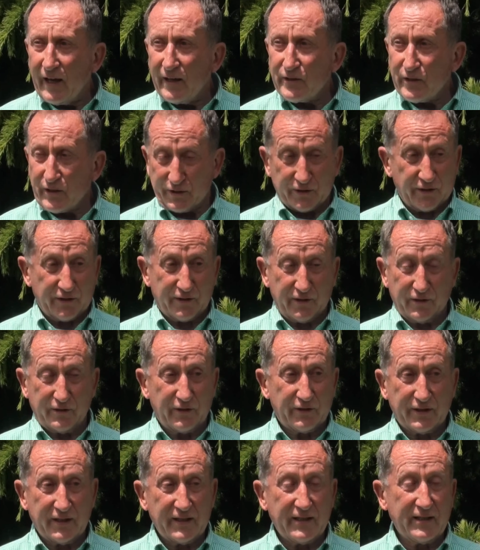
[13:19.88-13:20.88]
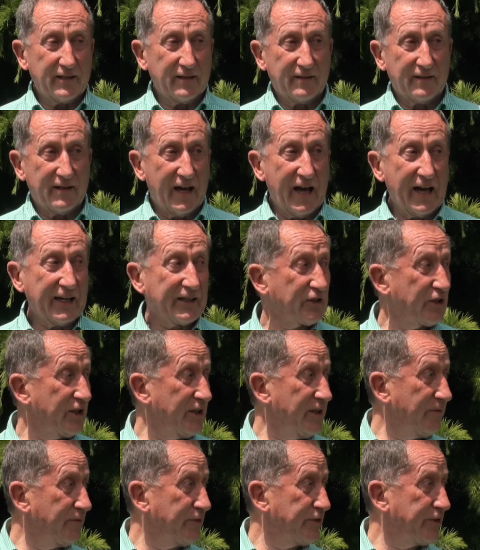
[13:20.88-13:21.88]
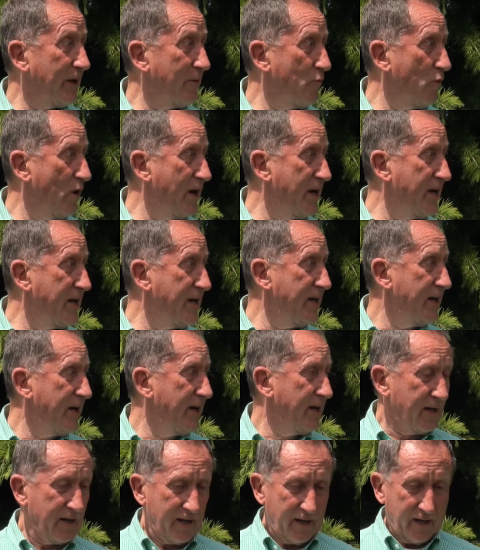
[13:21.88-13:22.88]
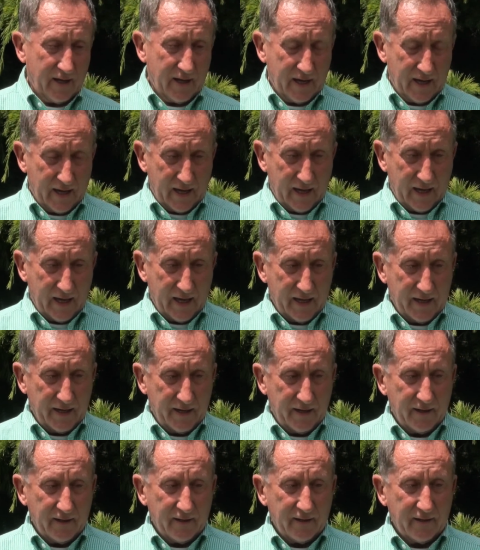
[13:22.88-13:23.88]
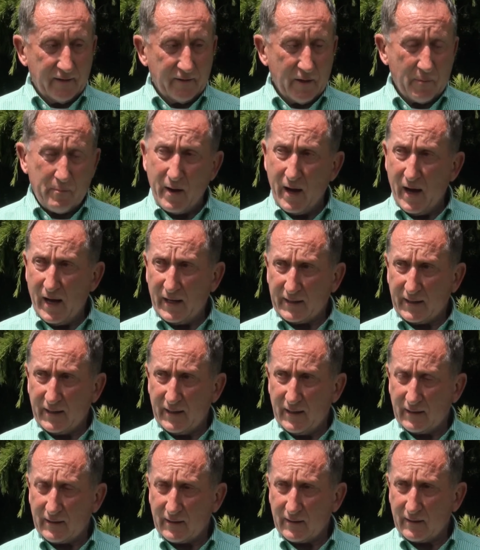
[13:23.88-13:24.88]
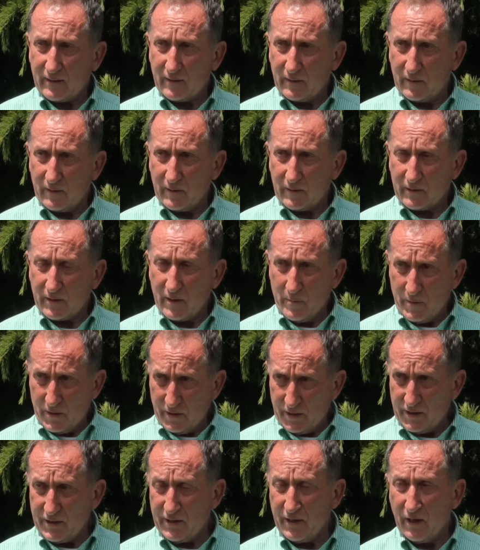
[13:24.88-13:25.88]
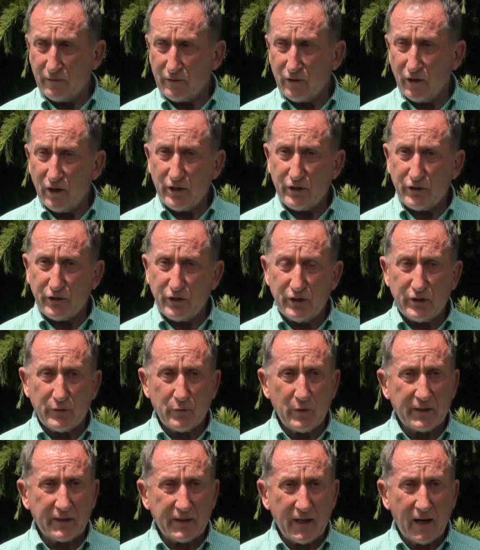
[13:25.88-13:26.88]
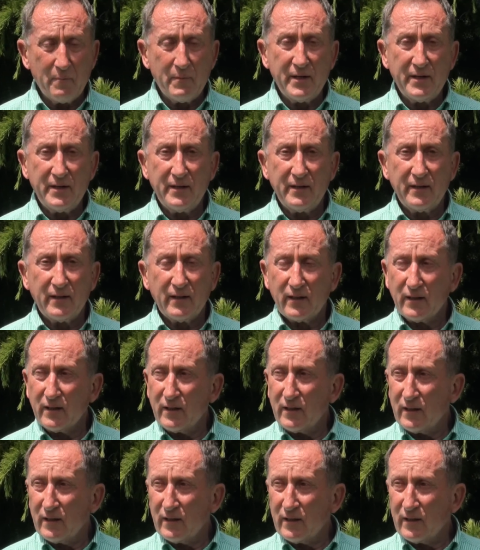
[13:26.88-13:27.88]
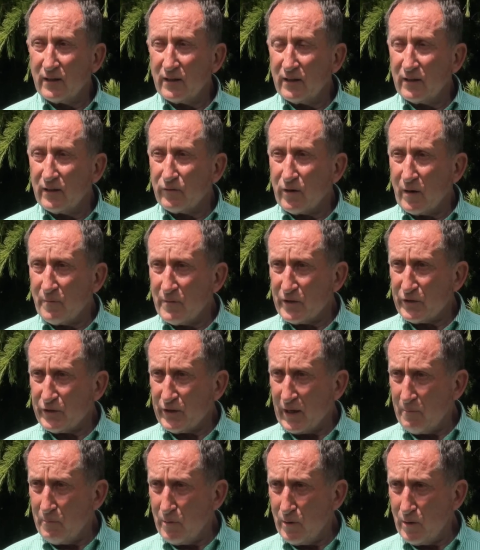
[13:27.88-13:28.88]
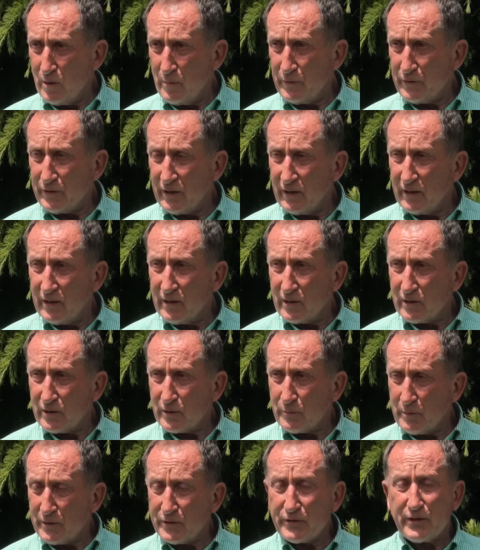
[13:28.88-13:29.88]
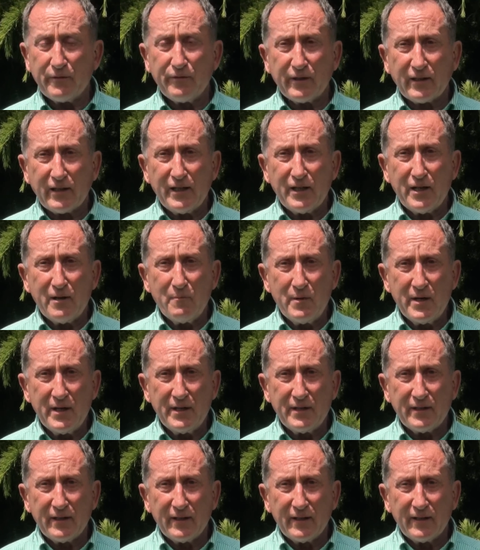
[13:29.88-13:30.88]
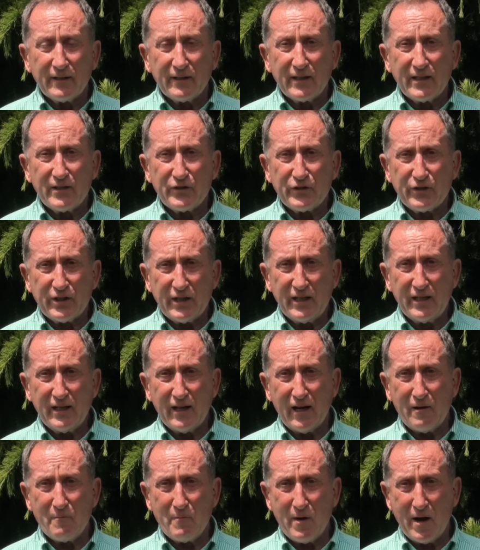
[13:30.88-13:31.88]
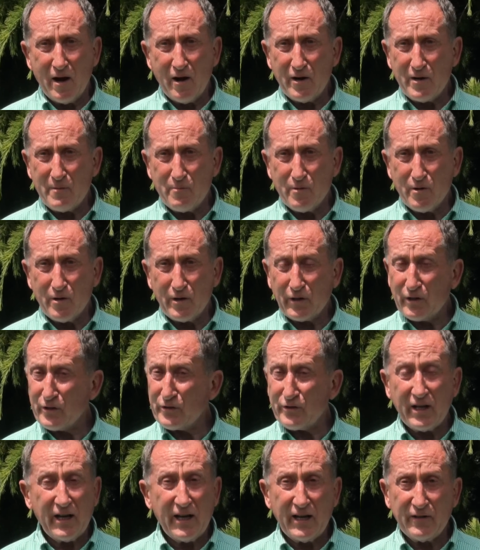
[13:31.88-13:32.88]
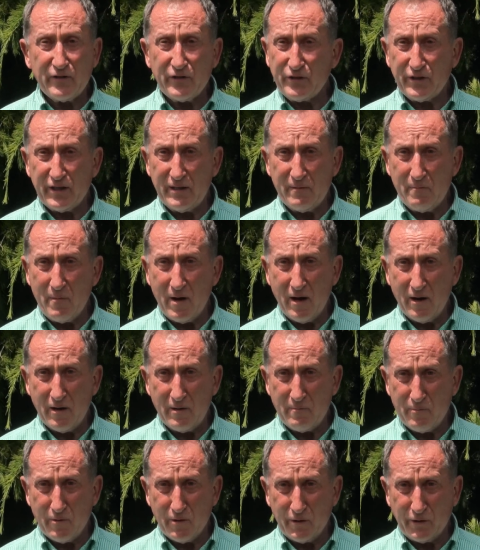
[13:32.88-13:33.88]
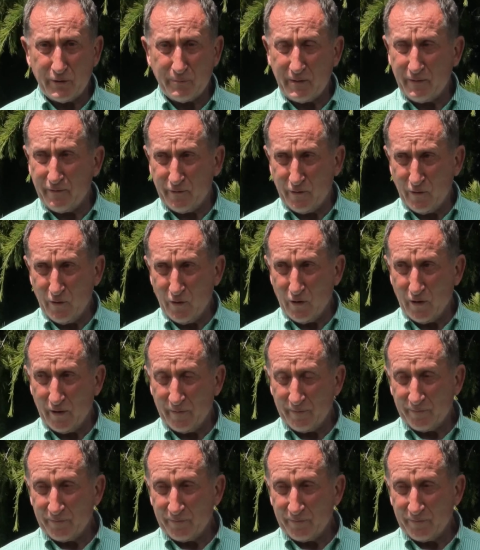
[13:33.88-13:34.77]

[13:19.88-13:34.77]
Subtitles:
just to see action in some way, and the Pākehā community of Christchurch would come in from the suburbs specifically to meet and see a Maori boy, because they hadn't seen Maori boys before.